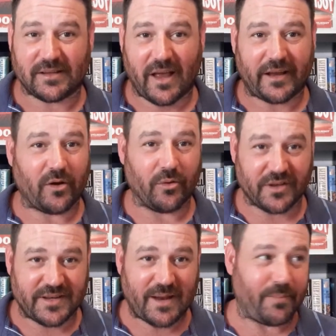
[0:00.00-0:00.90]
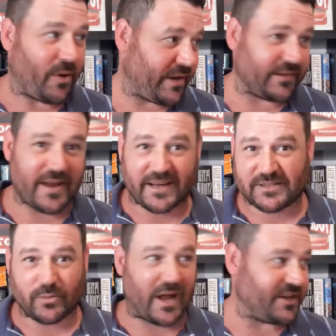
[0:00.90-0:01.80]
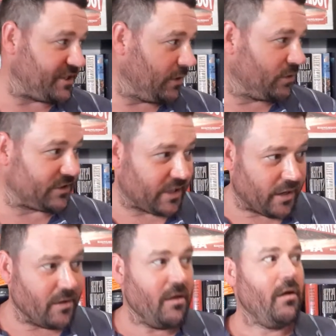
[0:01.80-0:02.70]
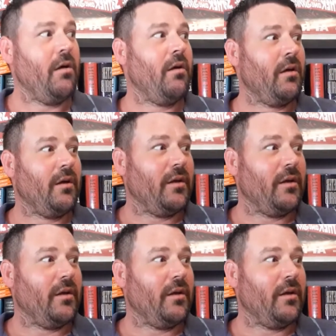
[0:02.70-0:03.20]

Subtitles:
like all the dead bodies next to her, and she looks at it and,